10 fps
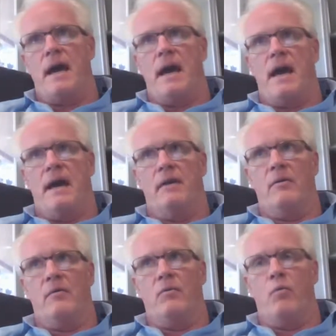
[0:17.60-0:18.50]

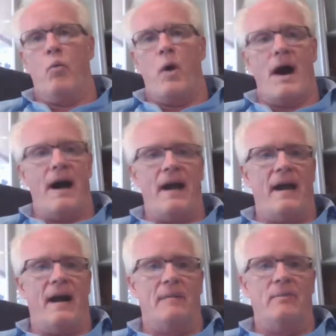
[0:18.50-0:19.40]
and why
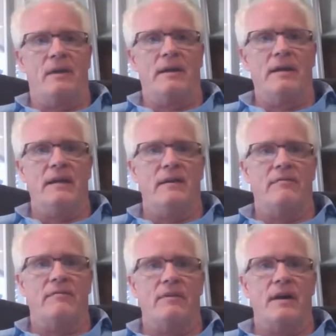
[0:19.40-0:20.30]
I
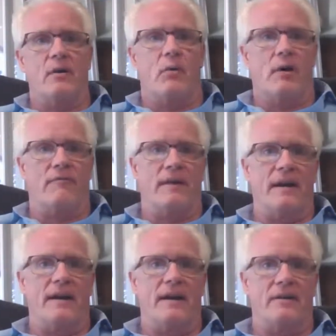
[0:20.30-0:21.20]
believe that
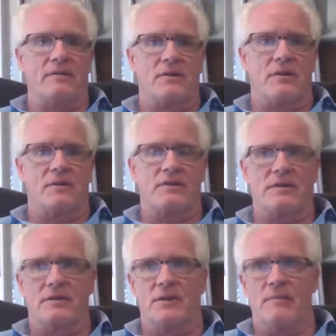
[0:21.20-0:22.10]
qualified accounts are
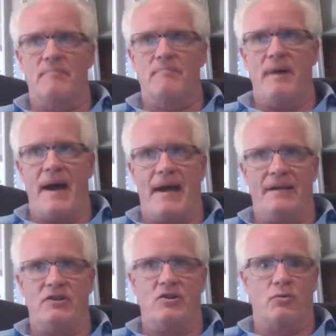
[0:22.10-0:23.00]
such a
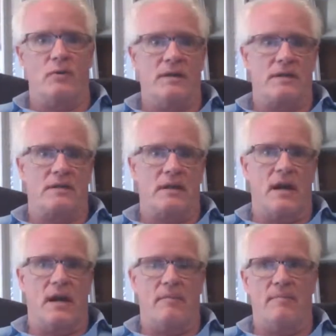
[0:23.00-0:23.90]
bad choice
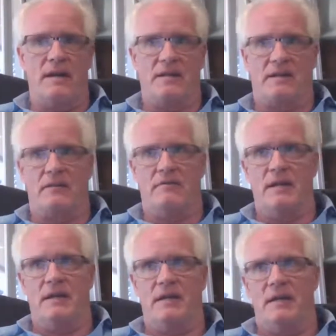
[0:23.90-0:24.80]
and
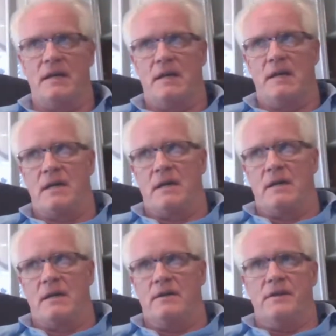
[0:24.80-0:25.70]
basically
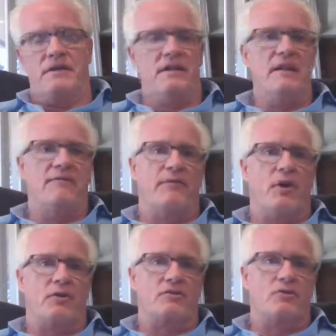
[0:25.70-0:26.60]
the
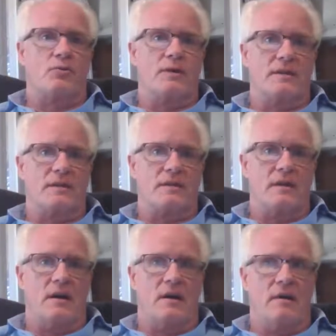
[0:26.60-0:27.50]
default choice
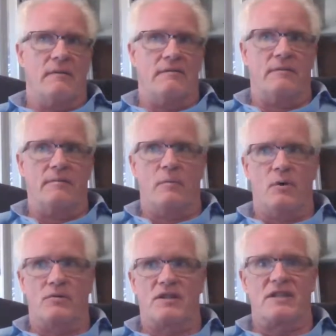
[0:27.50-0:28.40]
of
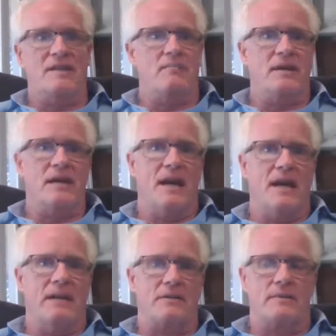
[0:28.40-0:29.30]
most
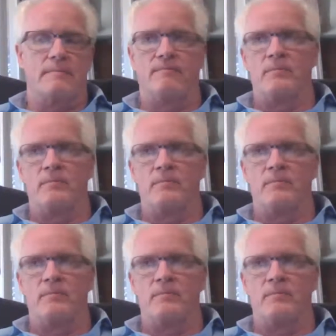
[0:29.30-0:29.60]
CPAs.